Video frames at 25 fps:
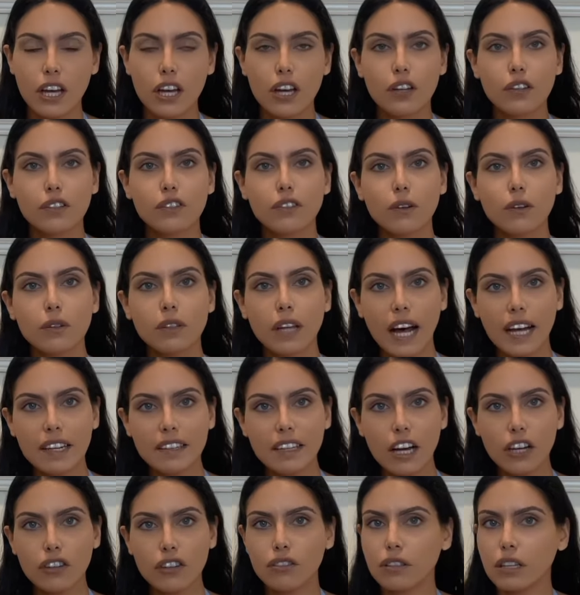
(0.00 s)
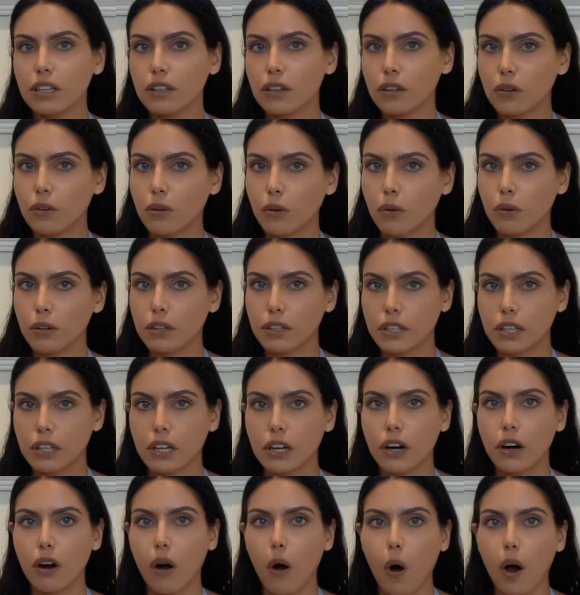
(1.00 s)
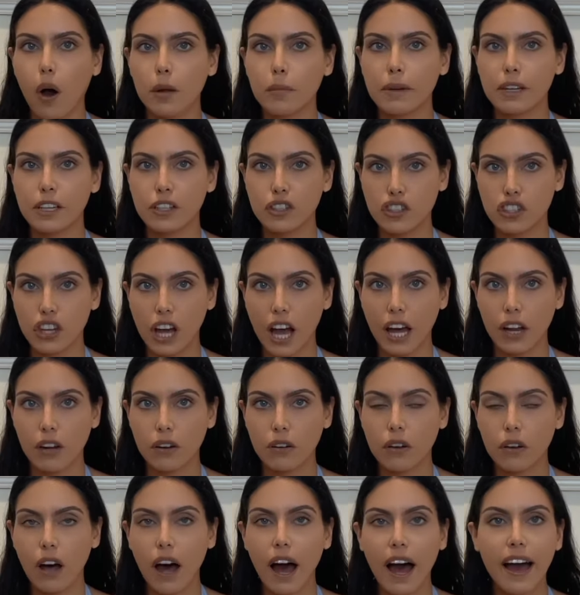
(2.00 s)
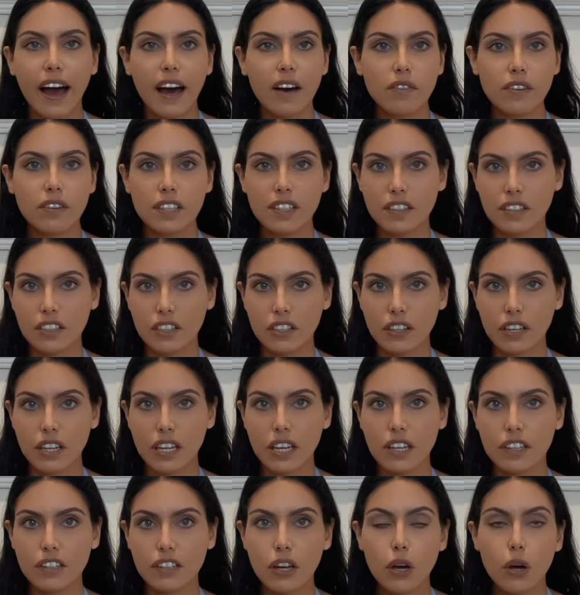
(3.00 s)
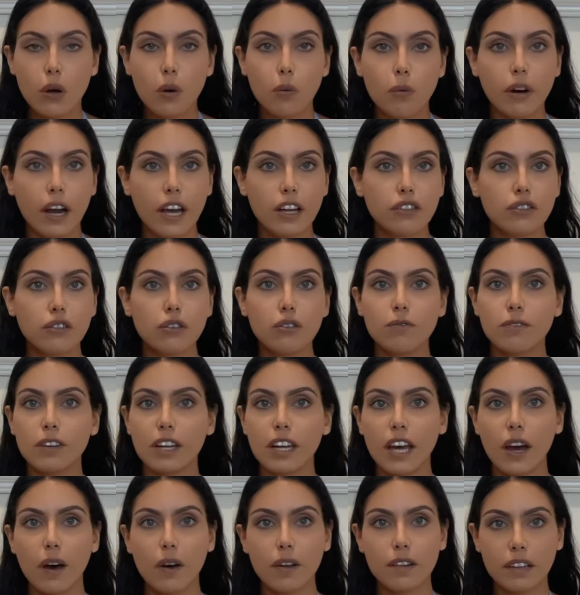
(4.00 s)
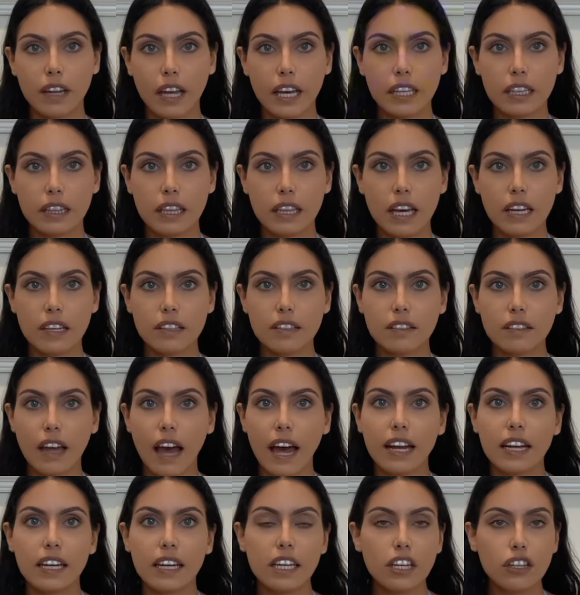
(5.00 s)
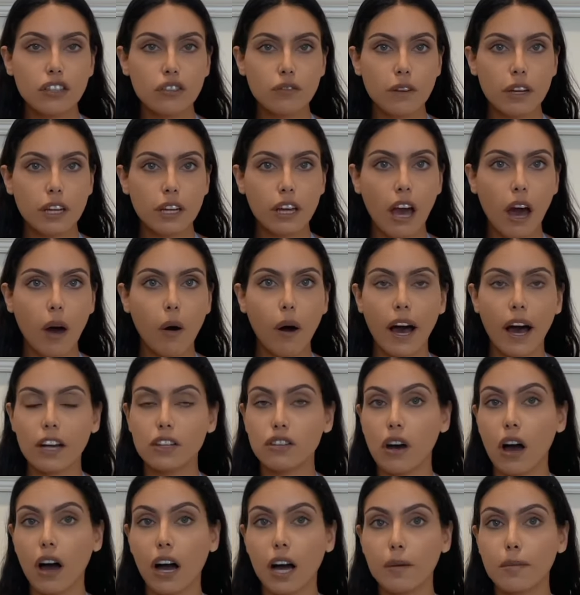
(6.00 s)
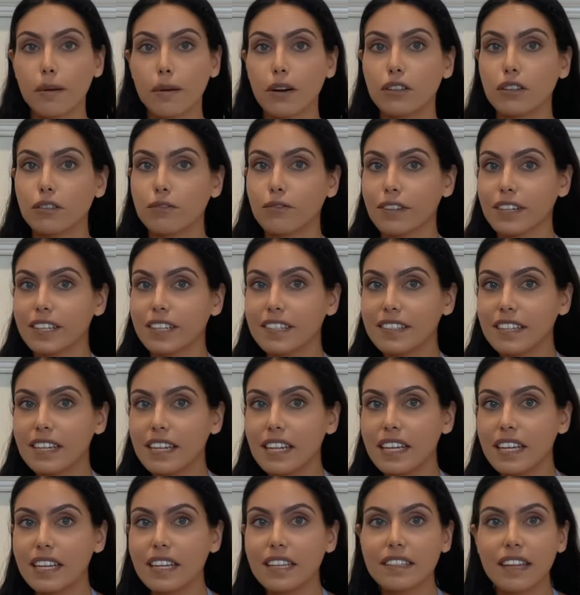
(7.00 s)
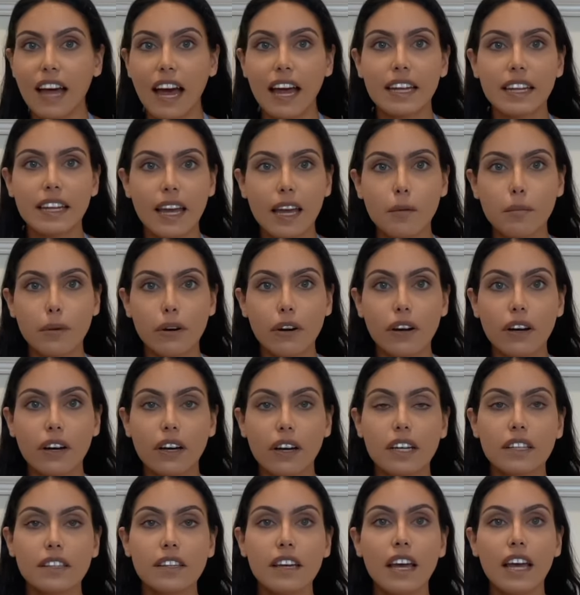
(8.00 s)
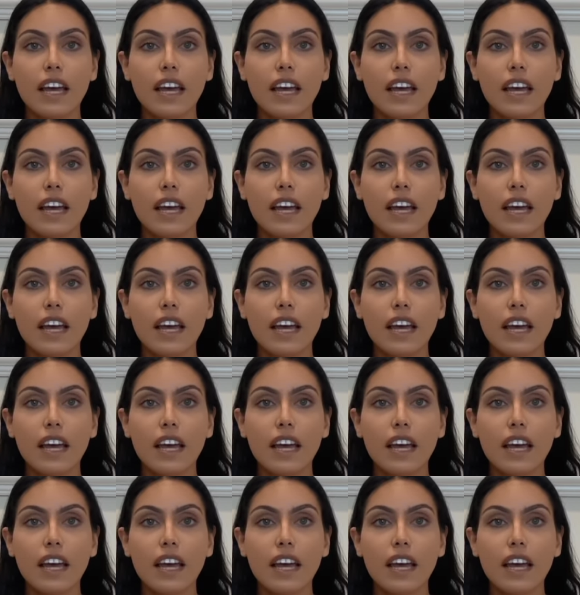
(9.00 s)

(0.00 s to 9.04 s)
So that's actually the goal here on my channel. I have a series where I do videos like this and in each video I talk about different cities and neighborhoods